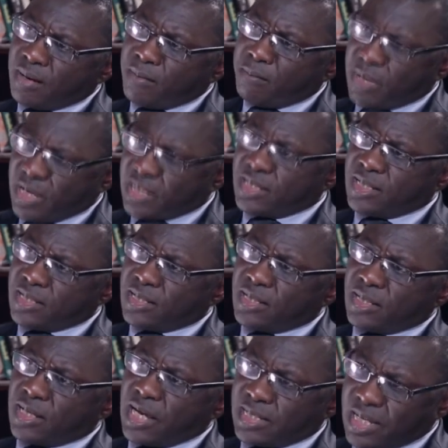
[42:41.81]
mix
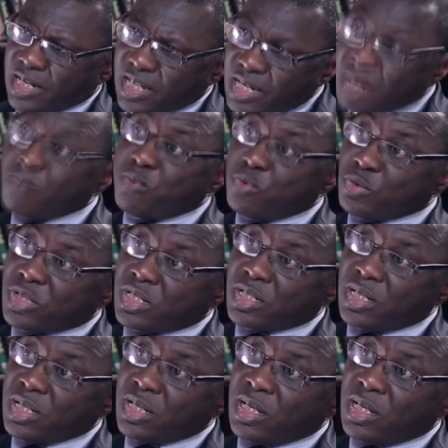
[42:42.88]
as an input